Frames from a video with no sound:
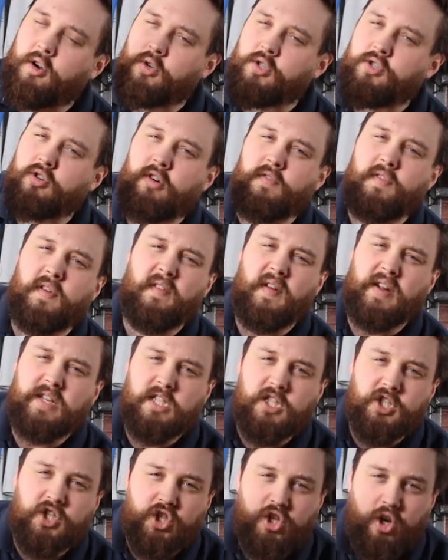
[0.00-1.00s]
not sure if I've
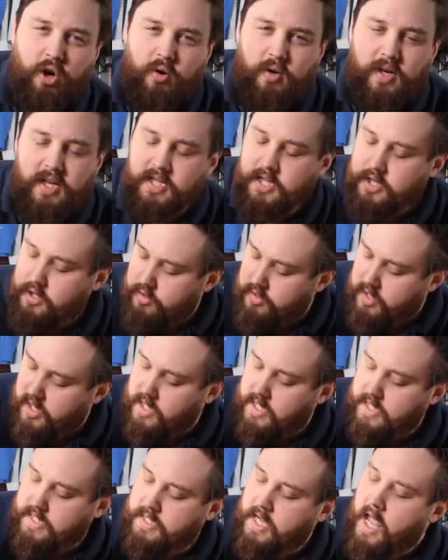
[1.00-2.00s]
actually shown it to you
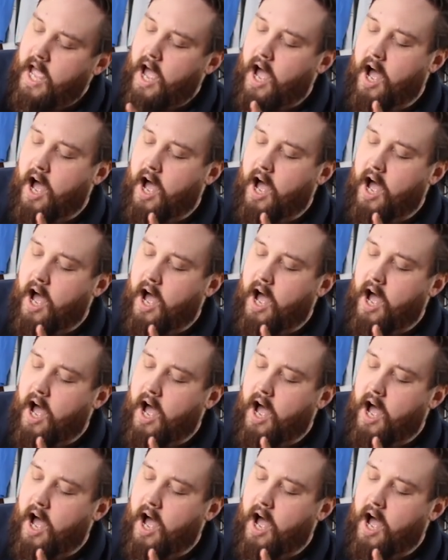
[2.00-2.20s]
guys.